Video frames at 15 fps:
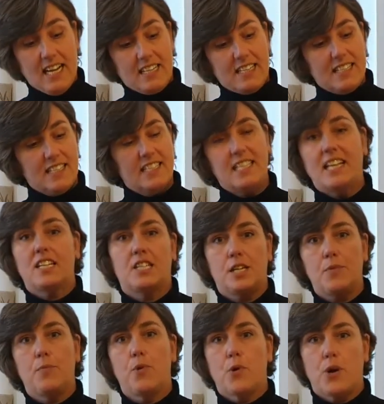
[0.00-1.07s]
This is actually
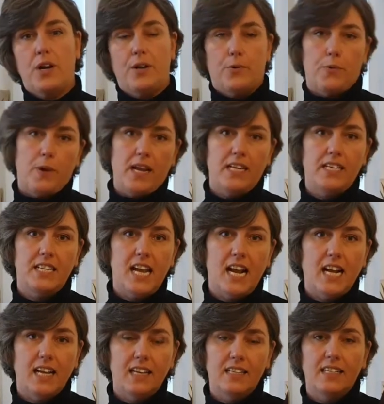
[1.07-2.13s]
more a rain
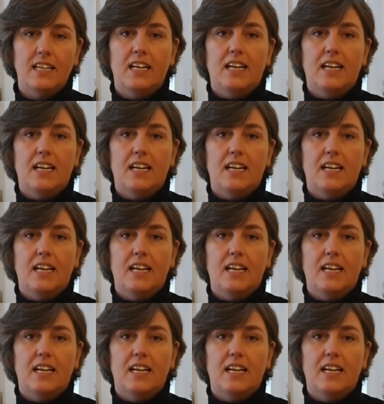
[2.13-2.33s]
jacket